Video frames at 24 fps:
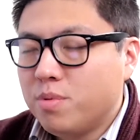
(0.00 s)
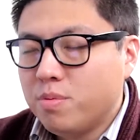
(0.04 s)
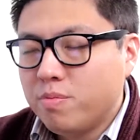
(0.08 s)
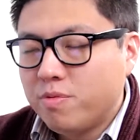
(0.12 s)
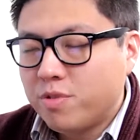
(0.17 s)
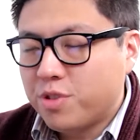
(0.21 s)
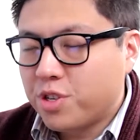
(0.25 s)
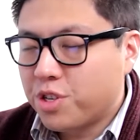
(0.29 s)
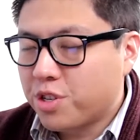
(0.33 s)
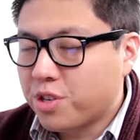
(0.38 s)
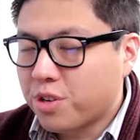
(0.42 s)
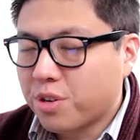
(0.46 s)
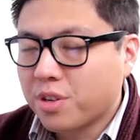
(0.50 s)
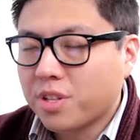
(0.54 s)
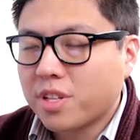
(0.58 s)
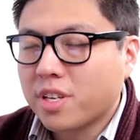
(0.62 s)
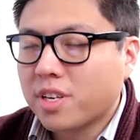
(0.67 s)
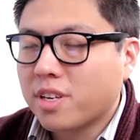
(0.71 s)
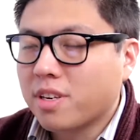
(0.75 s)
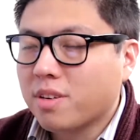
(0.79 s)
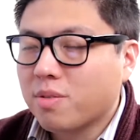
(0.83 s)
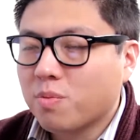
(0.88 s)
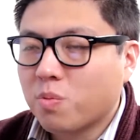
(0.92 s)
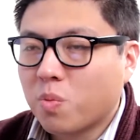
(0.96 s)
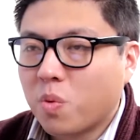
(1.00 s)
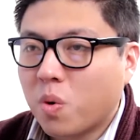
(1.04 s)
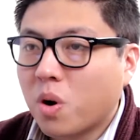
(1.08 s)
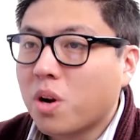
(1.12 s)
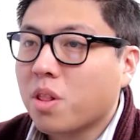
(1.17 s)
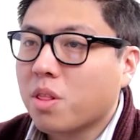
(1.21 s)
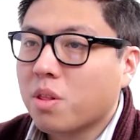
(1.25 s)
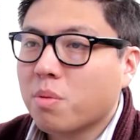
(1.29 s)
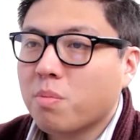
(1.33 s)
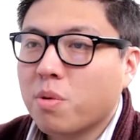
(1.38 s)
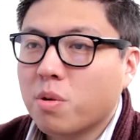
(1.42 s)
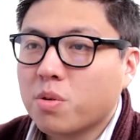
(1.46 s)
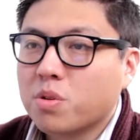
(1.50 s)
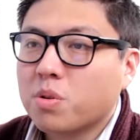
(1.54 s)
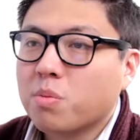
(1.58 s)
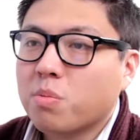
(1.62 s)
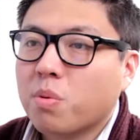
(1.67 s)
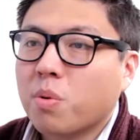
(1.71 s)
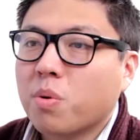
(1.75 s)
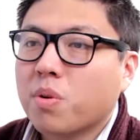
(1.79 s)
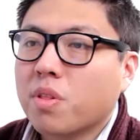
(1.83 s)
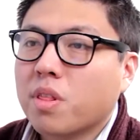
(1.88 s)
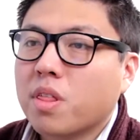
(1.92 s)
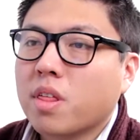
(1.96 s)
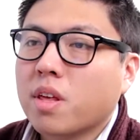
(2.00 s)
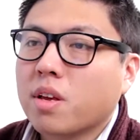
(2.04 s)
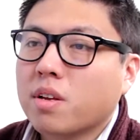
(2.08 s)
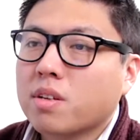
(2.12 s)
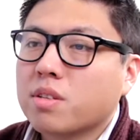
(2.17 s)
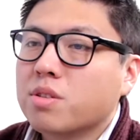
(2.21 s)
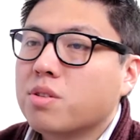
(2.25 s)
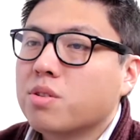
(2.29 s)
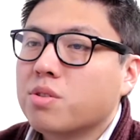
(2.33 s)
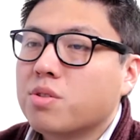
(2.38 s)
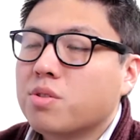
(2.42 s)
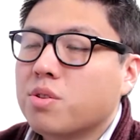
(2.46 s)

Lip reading: surely one of the most important things.